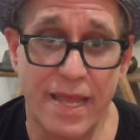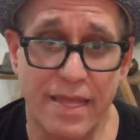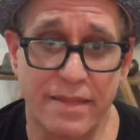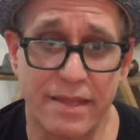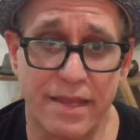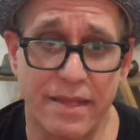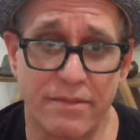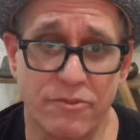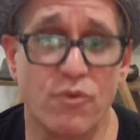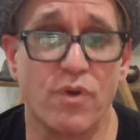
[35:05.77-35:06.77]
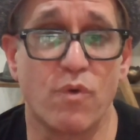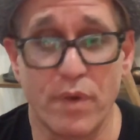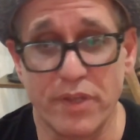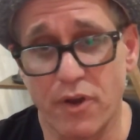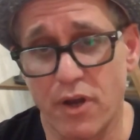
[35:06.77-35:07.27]
And doing what
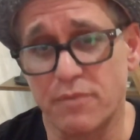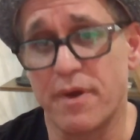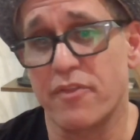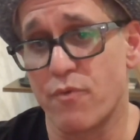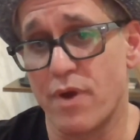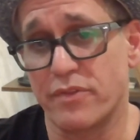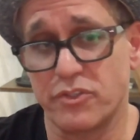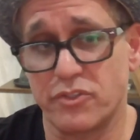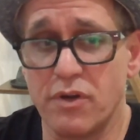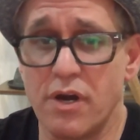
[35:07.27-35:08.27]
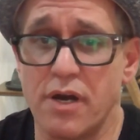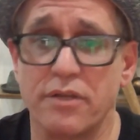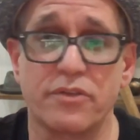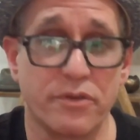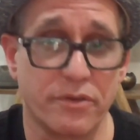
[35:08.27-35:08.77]
we talked about throughout this
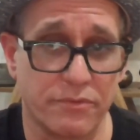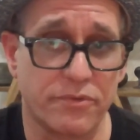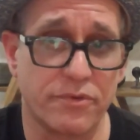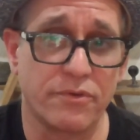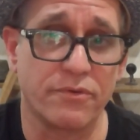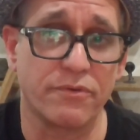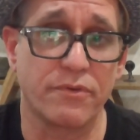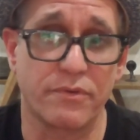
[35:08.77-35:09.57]
talk to